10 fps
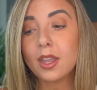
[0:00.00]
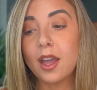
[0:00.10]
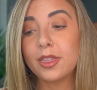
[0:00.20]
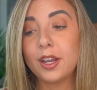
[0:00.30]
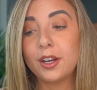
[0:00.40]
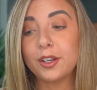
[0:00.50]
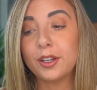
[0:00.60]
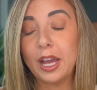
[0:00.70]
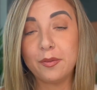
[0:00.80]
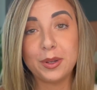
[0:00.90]
There
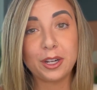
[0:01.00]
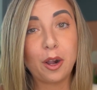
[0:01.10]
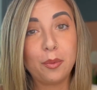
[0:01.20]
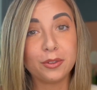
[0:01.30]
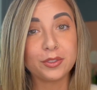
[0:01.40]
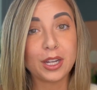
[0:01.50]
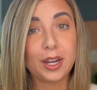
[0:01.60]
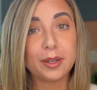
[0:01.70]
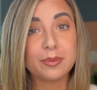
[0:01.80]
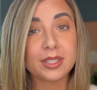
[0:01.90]
have been a couple of
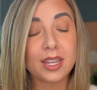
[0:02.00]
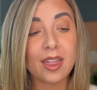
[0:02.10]
times